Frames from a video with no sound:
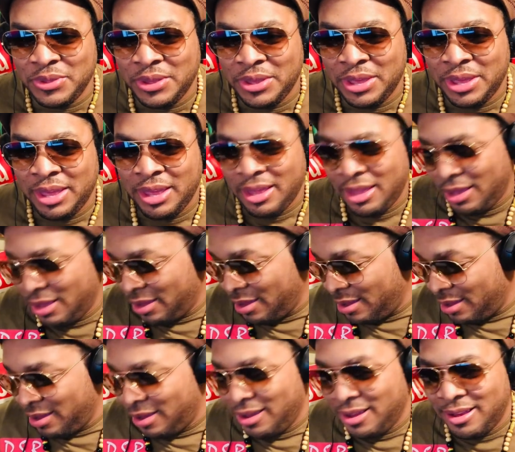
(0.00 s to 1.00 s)

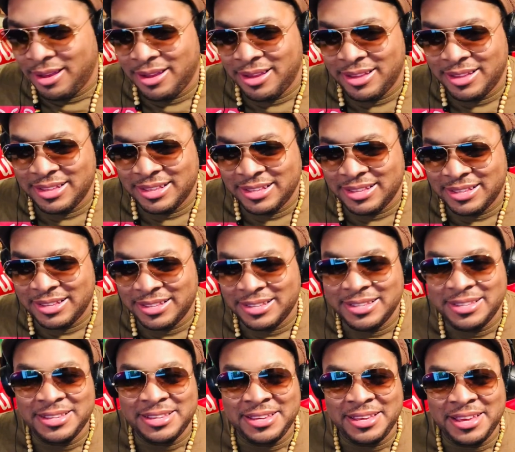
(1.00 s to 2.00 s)

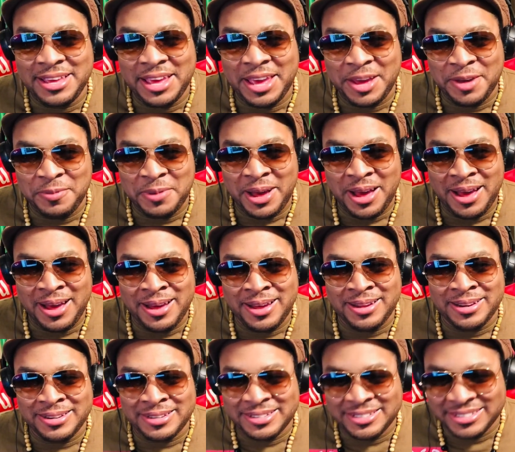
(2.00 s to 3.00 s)
Yeah,
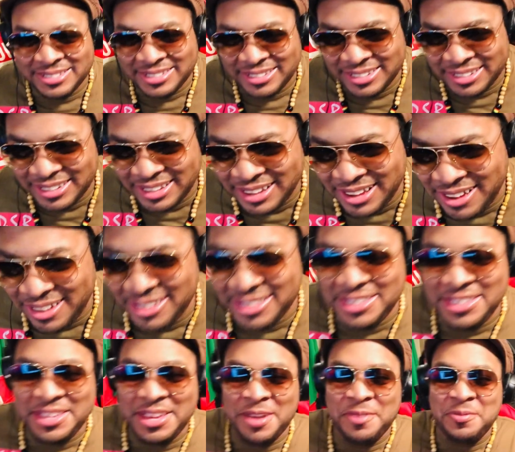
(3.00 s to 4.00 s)
man.
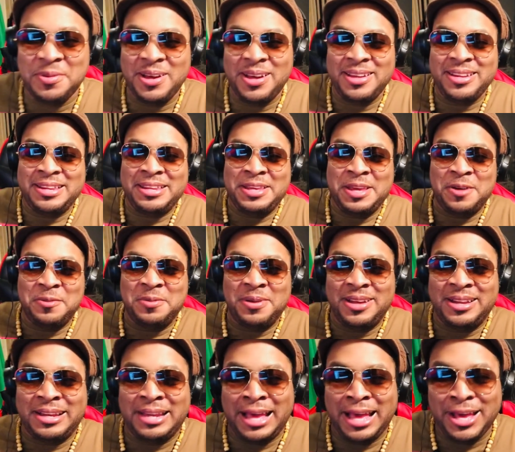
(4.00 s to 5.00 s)
Yeah, man. Yeah,
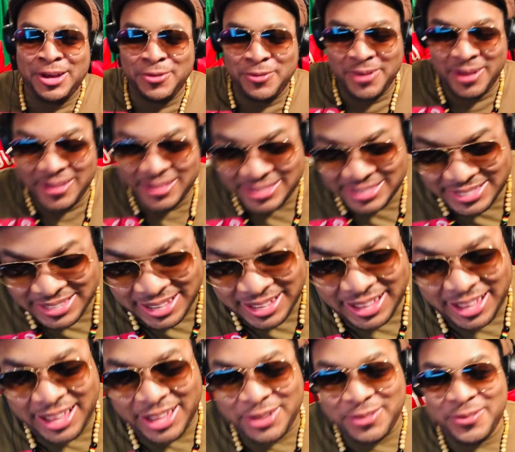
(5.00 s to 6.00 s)
man. I want to say,
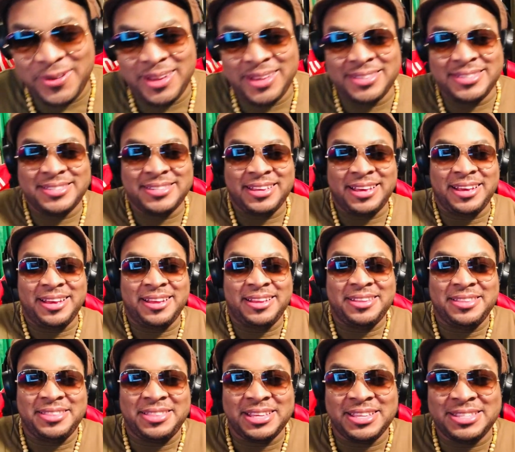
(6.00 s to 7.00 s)
I want to say
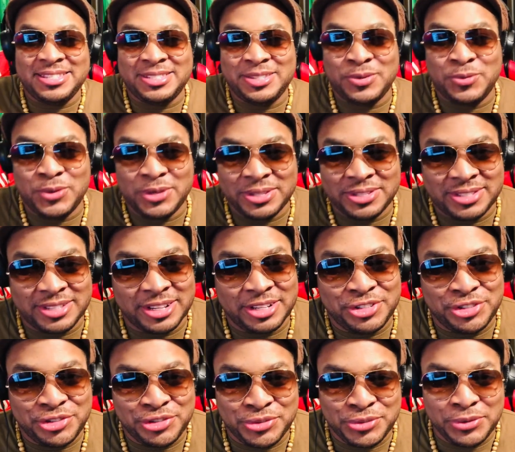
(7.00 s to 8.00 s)
this was
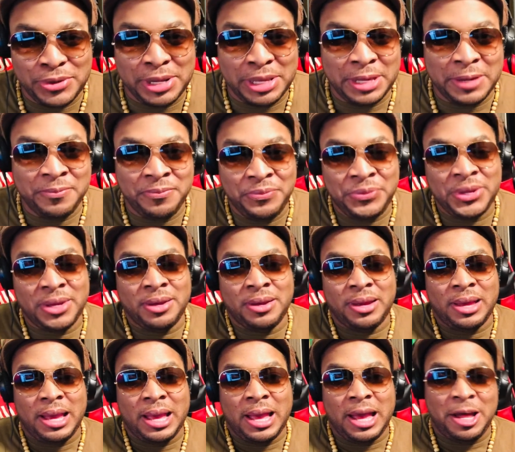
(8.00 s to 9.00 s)
truly
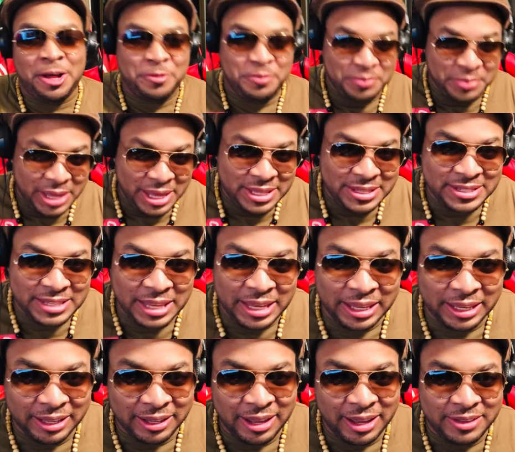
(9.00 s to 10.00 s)

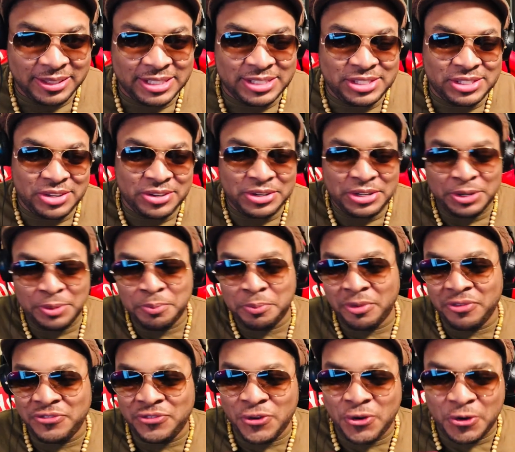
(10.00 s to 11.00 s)
amazing. A stunning
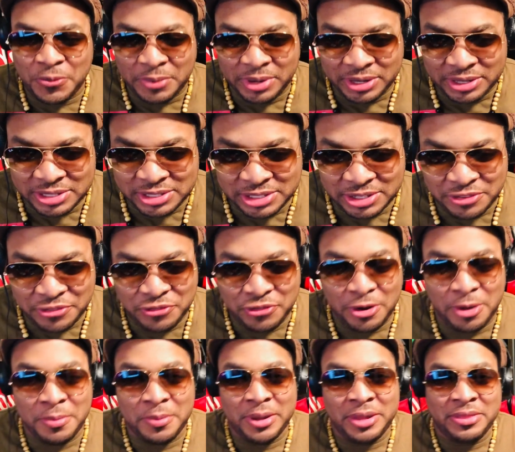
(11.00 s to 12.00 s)
performance
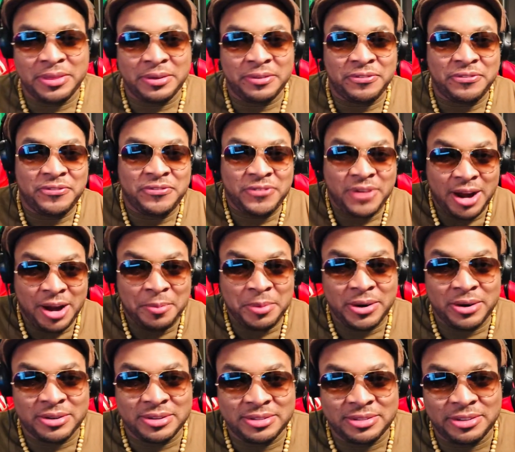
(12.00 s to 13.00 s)
from the
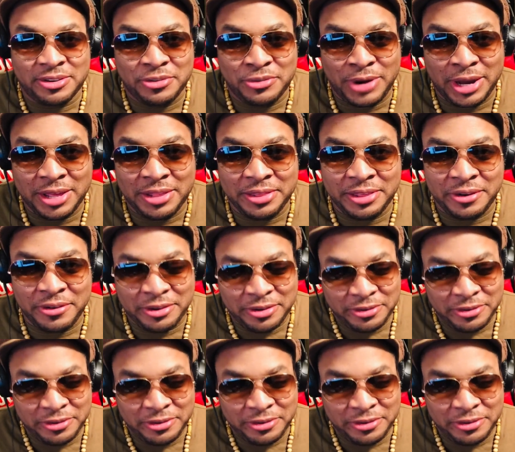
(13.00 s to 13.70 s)
farmers right there in the